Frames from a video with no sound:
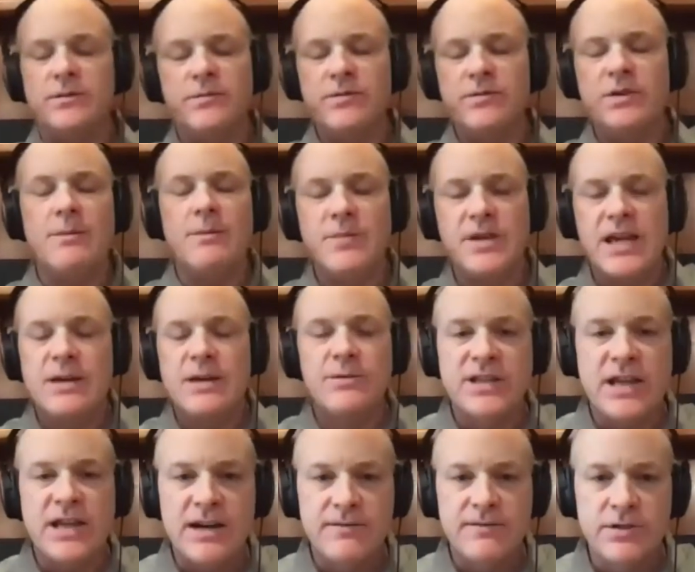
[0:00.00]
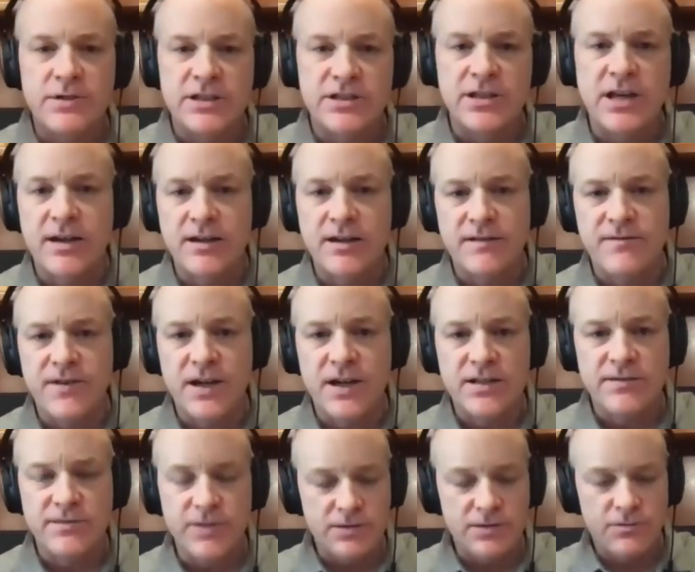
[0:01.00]
not being able to talk
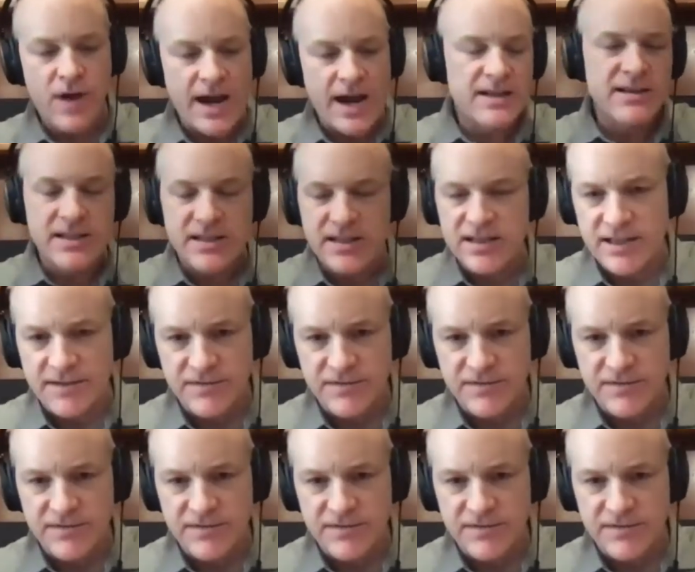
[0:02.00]
effectively, writing this stuff